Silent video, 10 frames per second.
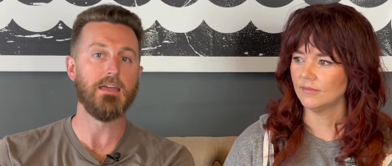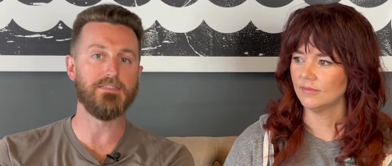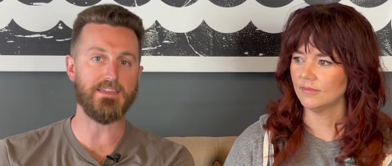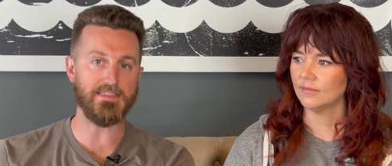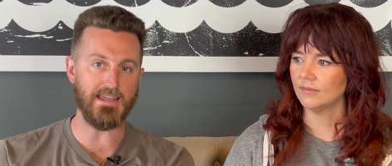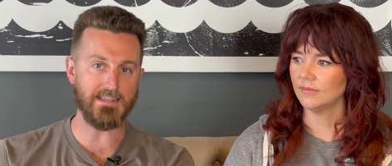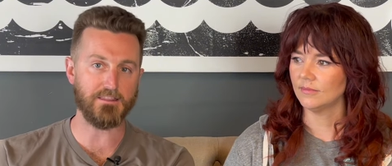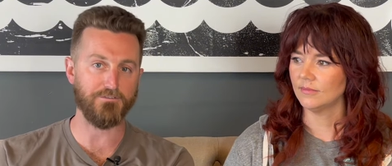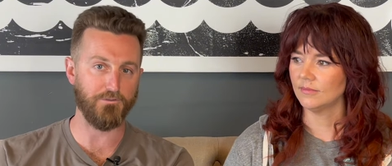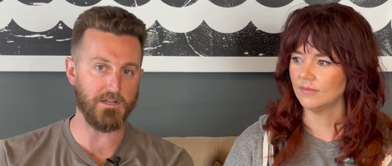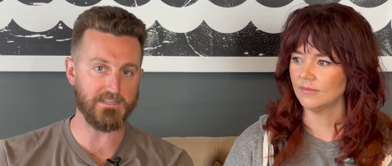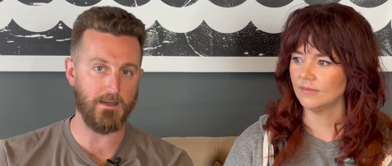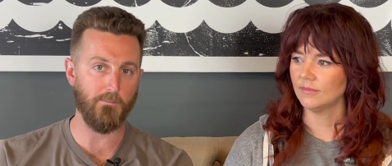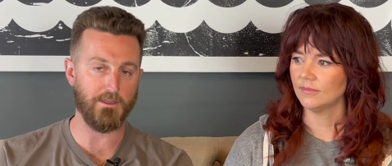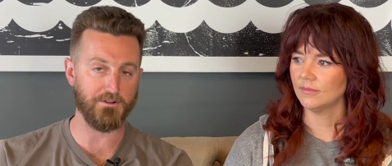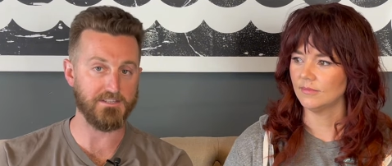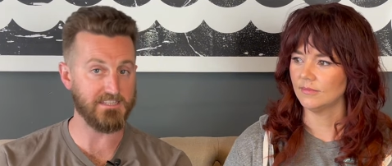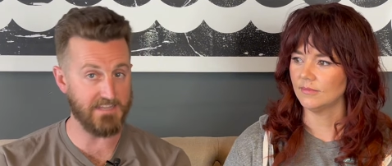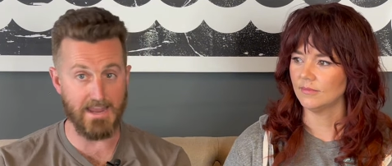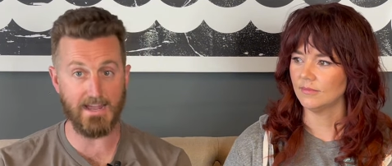Speaker 1: then they get the free time, whether it's
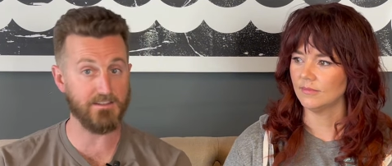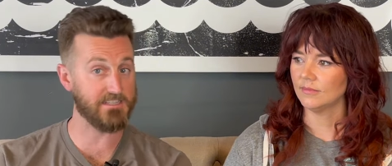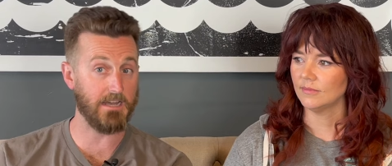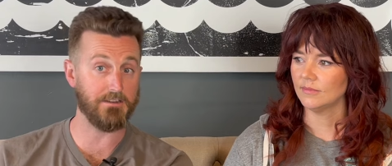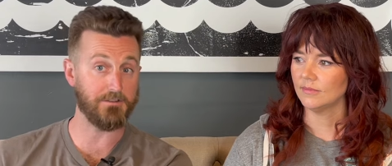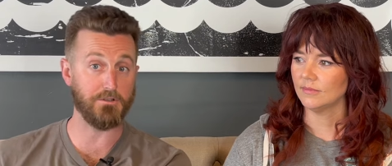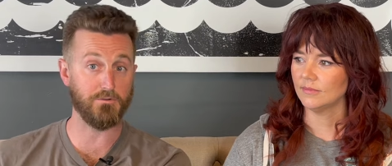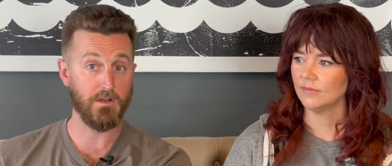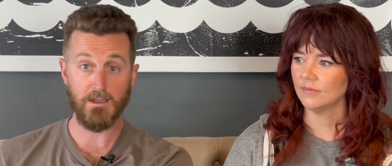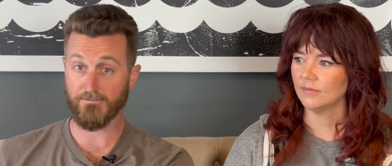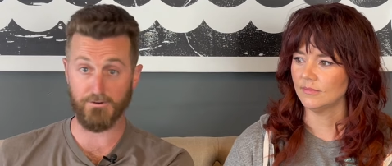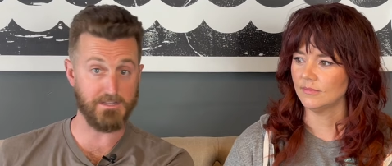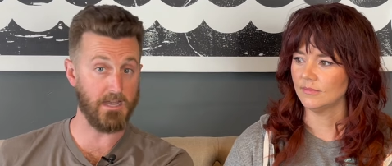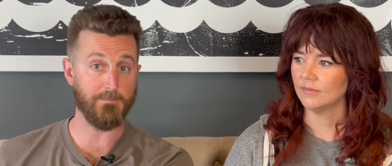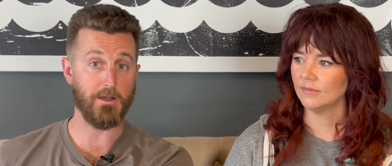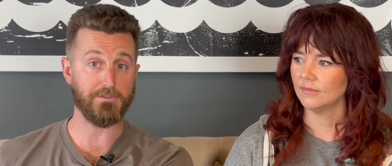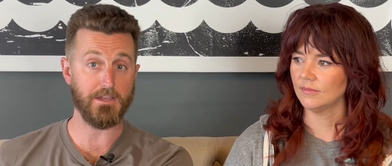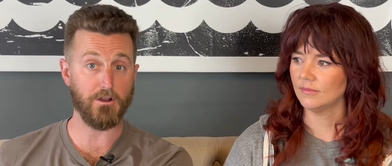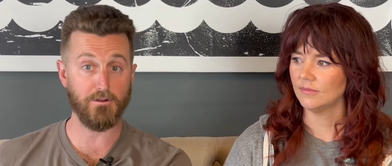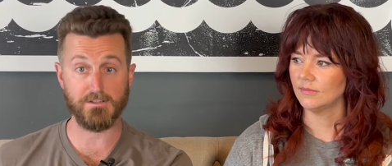staying outside to do free time out
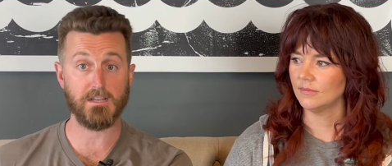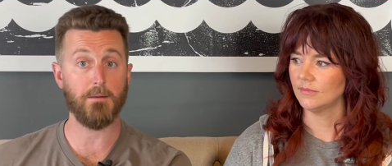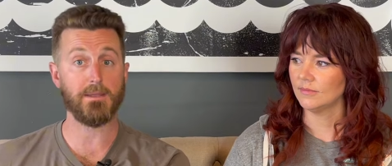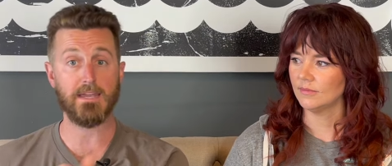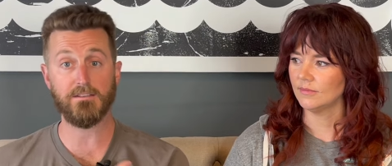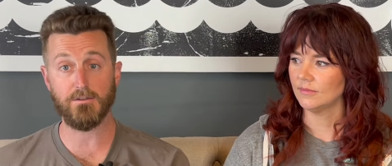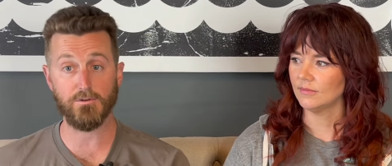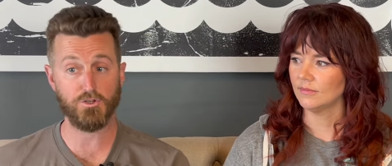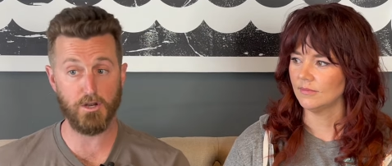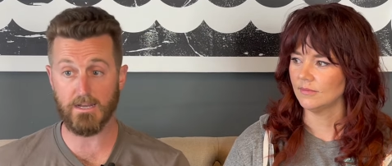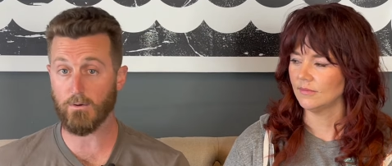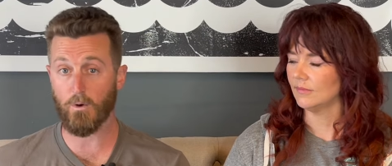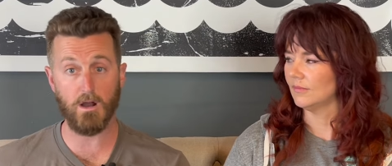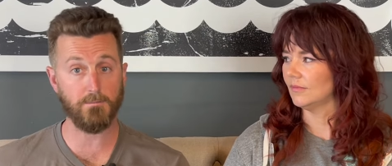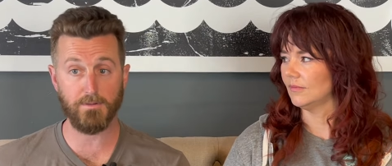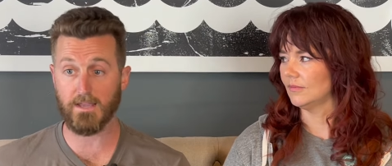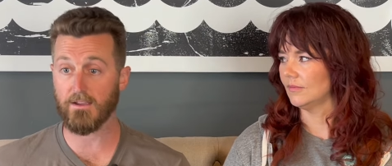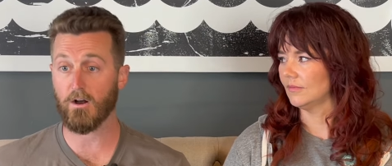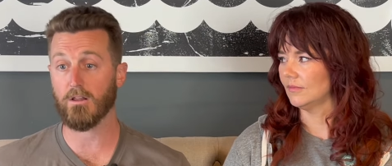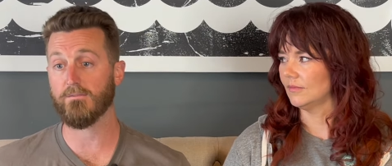there or it's coming in doing training, walk, play,
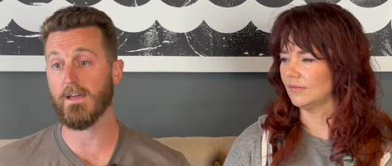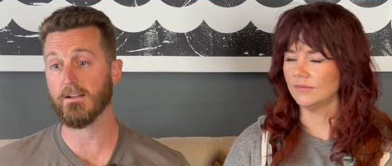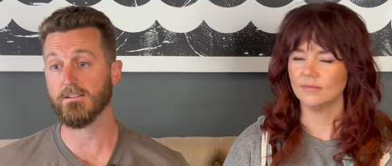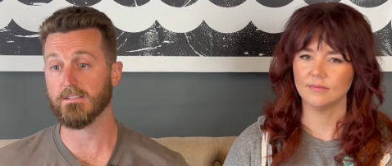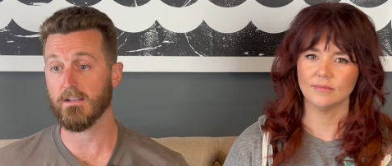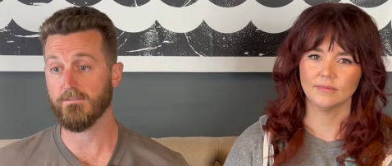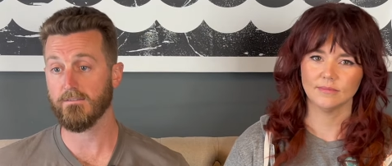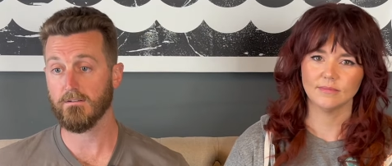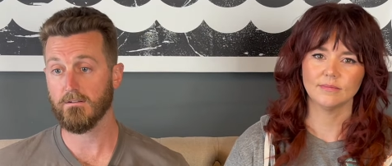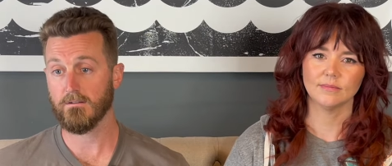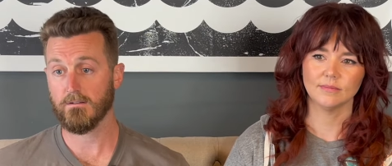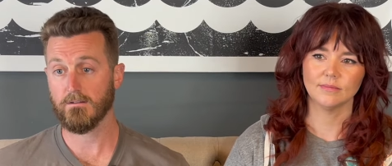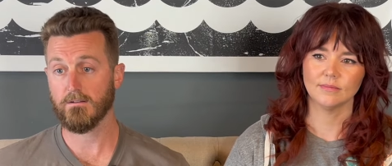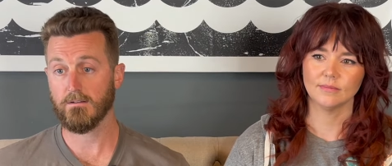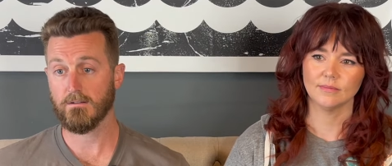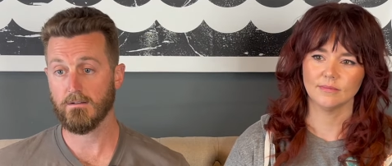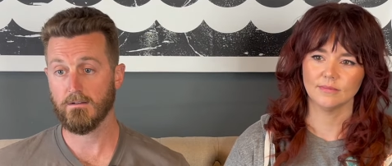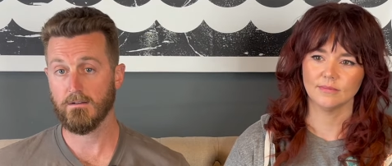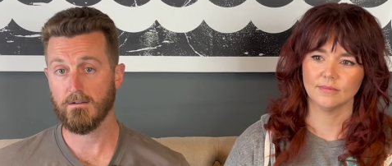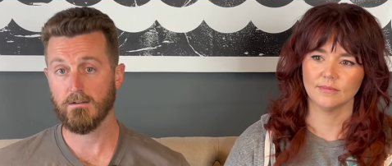all of that good stuff. 11 weeks old and they